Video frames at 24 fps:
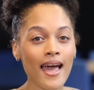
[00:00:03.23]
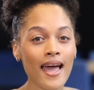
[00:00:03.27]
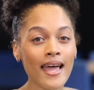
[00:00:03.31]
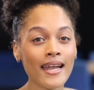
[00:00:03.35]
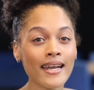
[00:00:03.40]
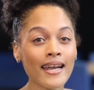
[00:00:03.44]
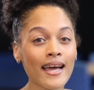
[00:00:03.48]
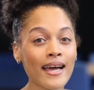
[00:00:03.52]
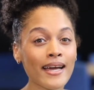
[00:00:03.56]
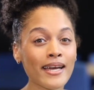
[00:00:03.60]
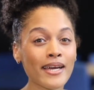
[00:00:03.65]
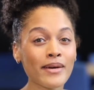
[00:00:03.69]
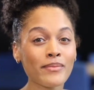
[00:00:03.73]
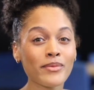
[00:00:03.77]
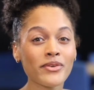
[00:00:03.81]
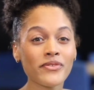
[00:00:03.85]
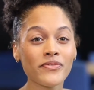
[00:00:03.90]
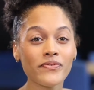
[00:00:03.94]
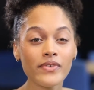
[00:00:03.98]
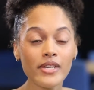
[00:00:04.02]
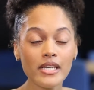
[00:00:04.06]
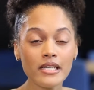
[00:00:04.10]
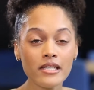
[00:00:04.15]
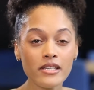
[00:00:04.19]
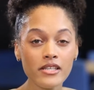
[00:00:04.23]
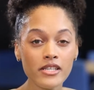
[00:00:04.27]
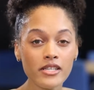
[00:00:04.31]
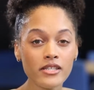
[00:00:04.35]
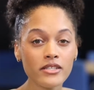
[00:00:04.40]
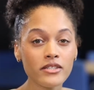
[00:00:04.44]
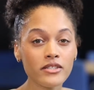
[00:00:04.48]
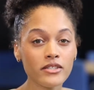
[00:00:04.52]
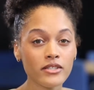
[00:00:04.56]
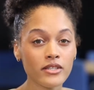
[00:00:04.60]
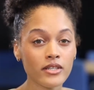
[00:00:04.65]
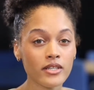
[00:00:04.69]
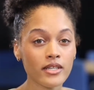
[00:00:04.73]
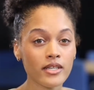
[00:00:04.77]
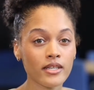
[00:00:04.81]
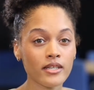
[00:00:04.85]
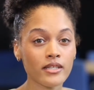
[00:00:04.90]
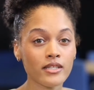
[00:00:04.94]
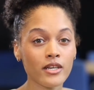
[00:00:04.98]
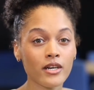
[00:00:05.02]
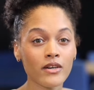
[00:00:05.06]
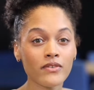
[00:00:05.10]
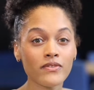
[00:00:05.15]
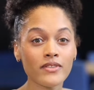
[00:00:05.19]
and I am a first-year
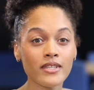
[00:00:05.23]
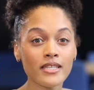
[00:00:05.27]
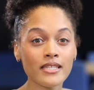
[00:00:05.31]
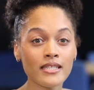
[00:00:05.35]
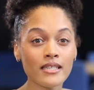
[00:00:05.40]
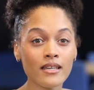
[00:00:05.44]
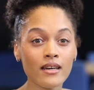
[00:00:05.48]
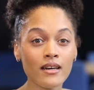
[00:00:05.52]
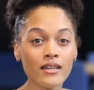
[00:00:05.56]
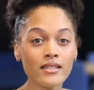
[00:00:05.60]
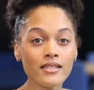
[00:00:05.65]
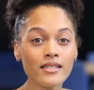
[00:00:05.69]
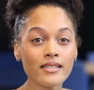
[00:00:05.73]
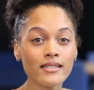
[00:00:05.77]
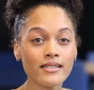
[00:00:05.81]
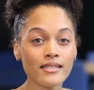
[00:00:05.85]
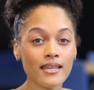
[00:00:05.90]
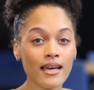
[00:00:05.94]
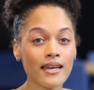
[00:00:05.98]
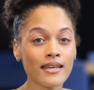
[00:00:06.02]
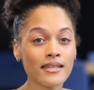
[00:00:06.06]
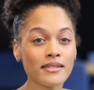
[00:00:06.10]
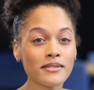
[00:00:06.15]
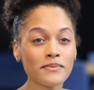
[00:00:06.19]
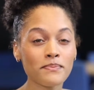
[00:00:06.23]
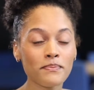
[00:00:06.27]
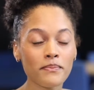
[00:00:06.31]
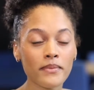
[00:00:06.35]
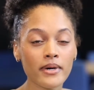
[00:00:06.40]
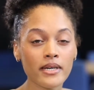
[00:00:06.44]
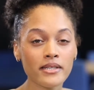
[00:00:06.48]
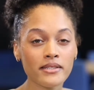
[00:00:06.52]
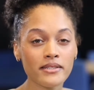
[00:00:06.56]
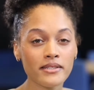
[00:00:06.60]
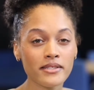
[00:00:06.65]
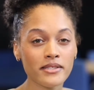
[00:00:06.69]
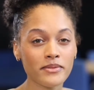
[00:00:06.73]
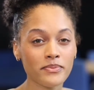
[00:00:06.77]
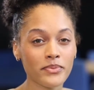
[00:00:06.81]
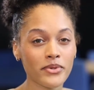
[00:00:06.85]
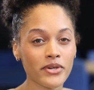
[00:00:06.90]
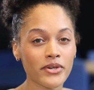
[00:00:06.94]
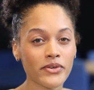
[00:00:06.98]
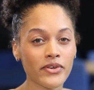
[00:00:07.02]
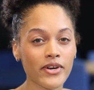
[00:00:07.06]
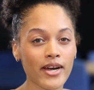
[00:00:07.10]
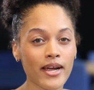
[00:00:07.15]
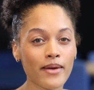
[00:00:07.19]
student of the Data Science Master's
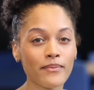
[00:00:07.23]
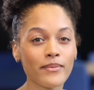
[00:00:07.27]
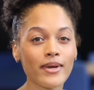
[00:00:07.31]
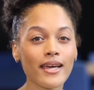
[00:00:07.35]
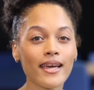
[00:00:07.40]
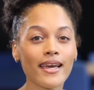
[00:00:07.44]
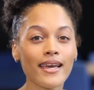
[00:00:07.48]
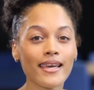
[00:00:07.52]
Program